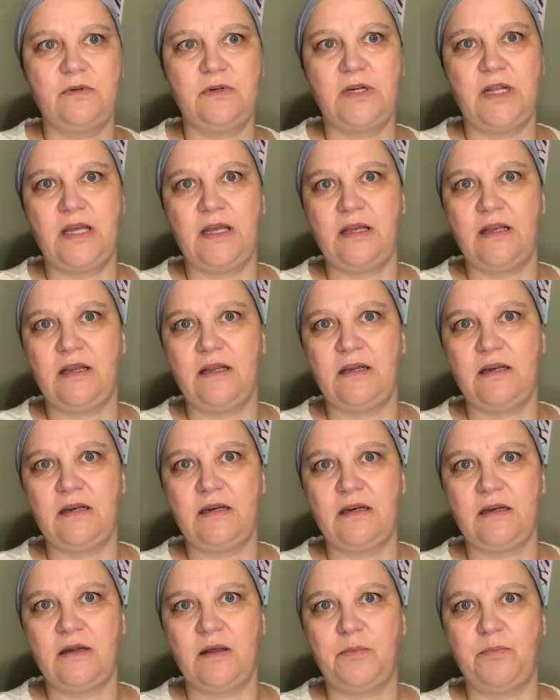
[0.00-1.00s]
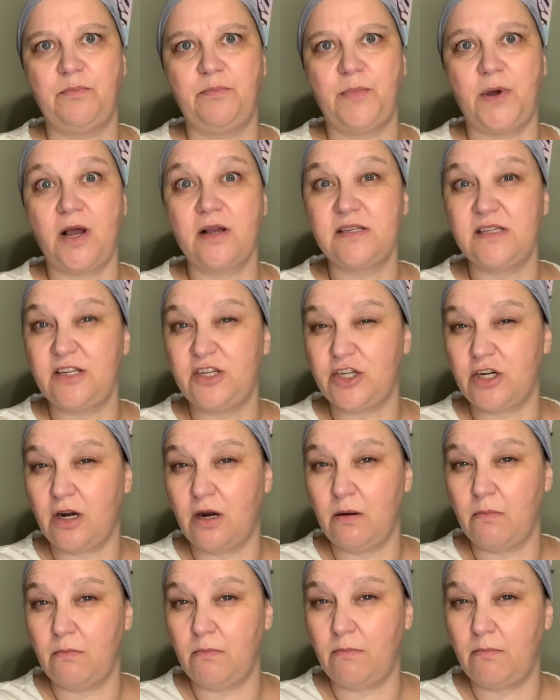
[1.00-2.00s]
in a
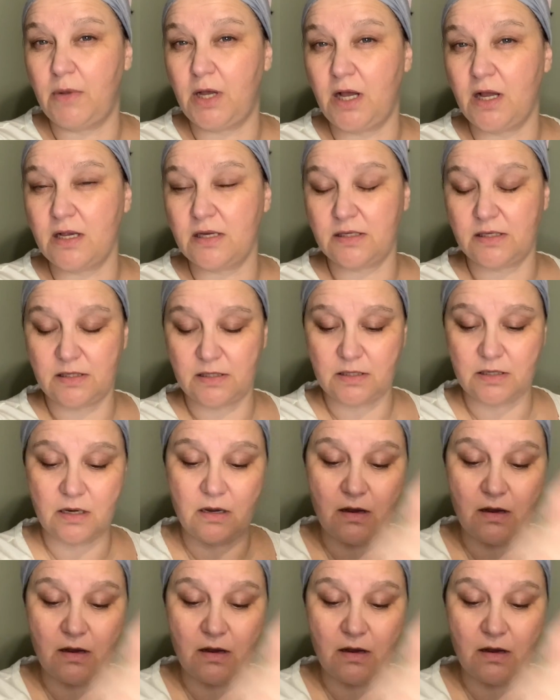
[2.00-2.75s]
BoxyCharm box.